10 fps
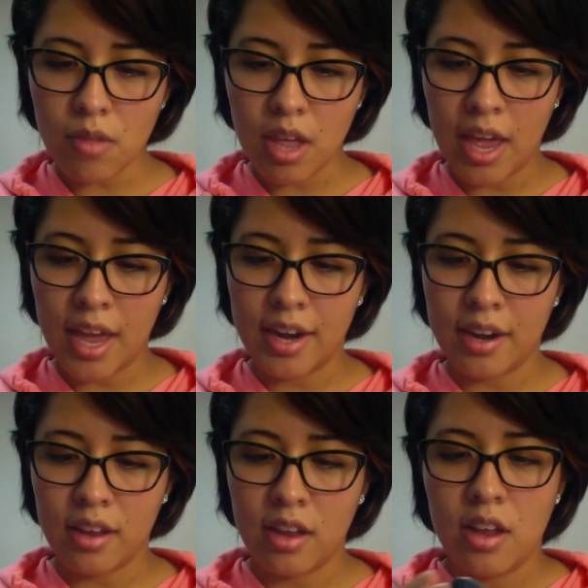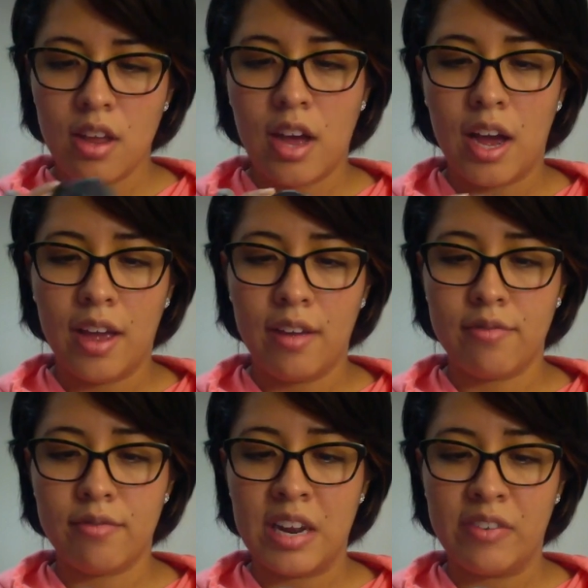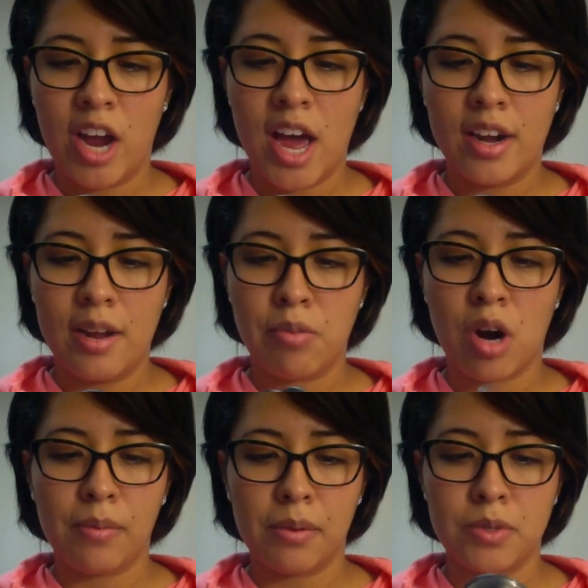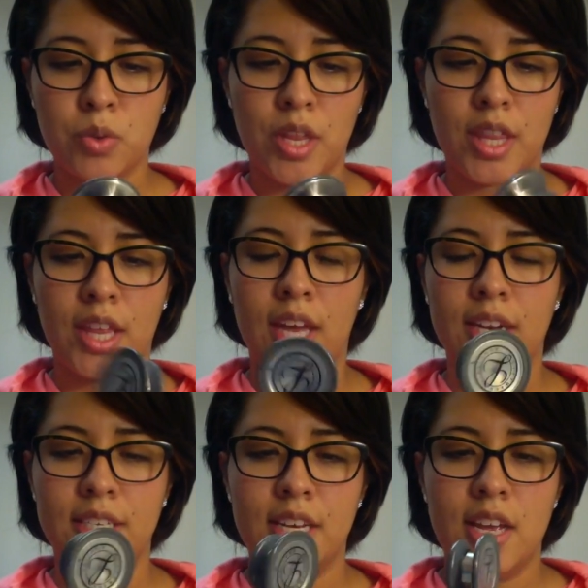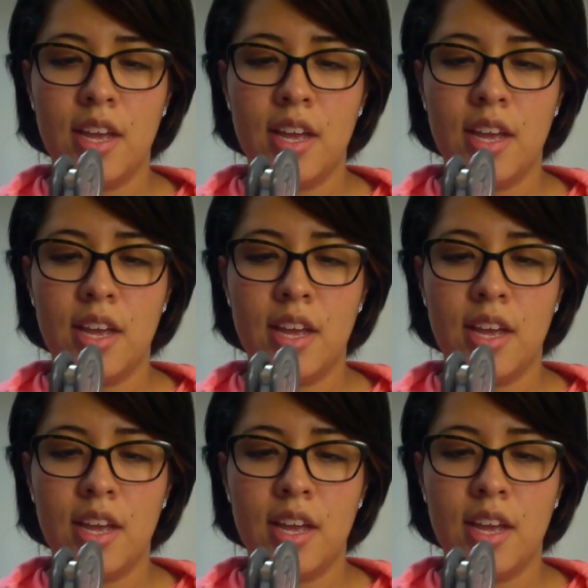and I've never had any problems with it.